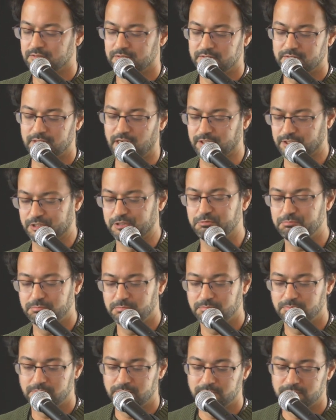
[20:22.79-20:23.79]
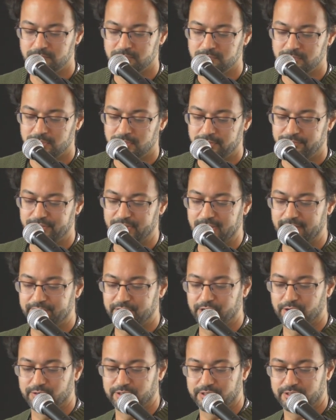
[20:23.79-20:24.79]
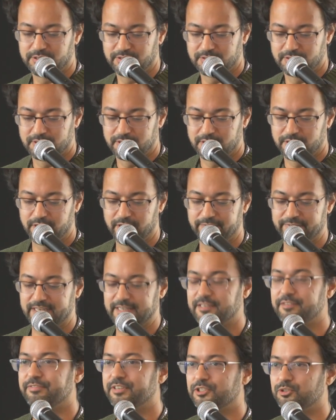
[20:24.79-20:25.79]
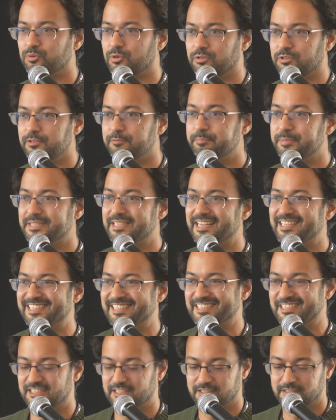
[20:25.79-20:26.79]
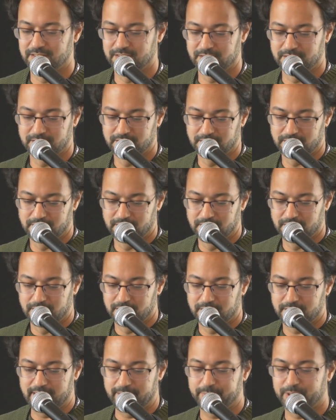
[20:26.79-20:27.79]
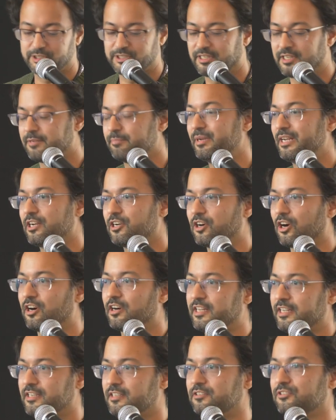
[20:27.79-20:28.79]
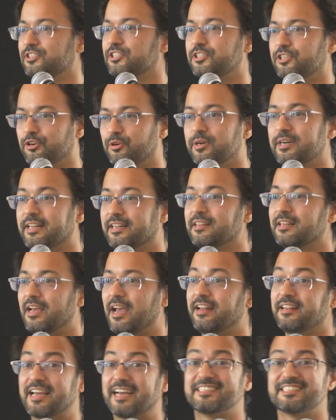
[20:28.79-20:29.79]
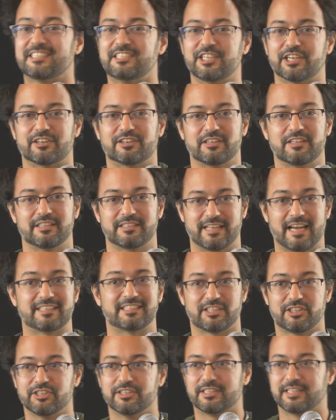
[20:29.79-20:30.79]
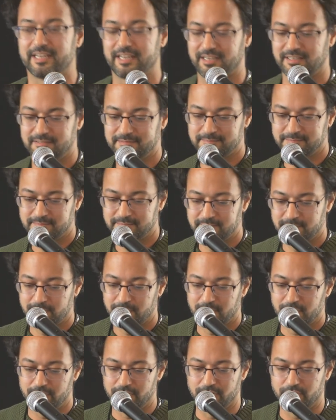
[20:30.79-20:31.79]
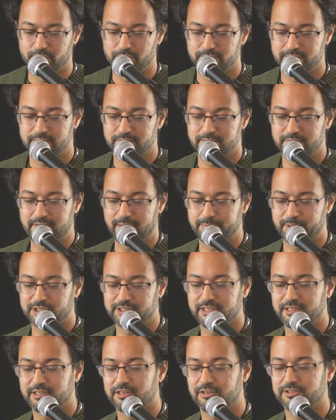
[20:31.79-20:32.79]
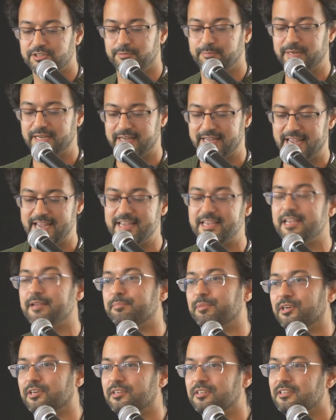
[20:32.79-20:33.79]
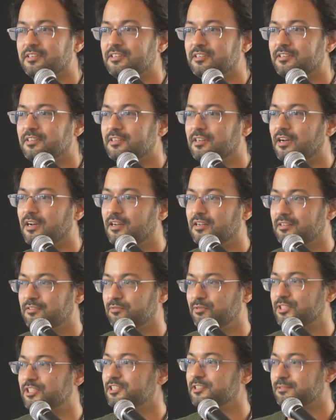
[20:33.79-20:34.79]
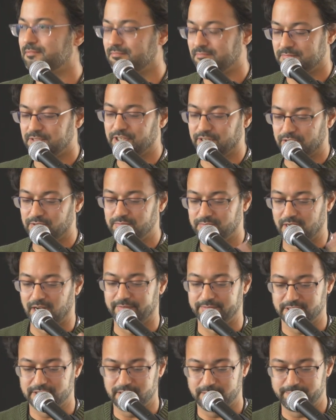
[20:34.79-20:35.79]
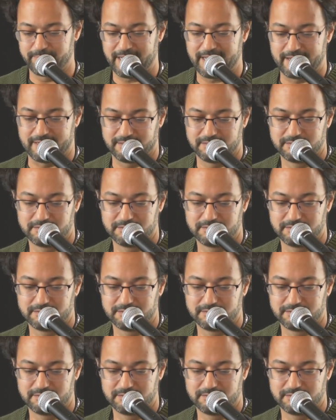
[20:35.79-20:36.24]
not you. If you have the owner, you have an individual who possesses. That person could be a guardian or a steward, and that's generally, that's a good thing. You know, that person could also be a gatekeeper, which is, you know, obviously bad.